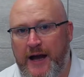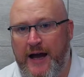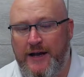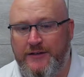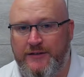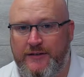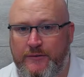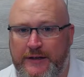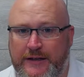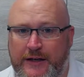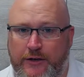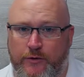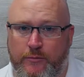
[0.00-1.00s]
And just see if we can
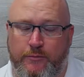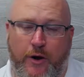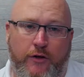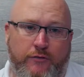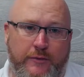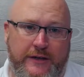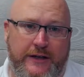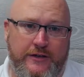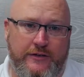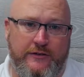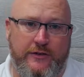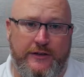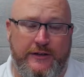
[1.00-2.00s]
get your bathroom and
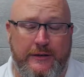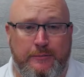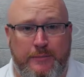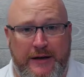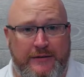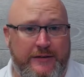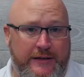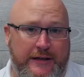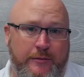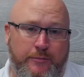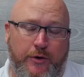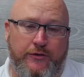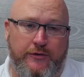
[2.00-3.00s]
kitchens looking the best that they
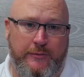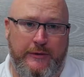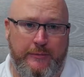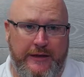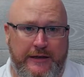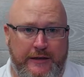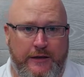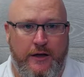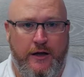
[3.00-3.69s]
can possibly be.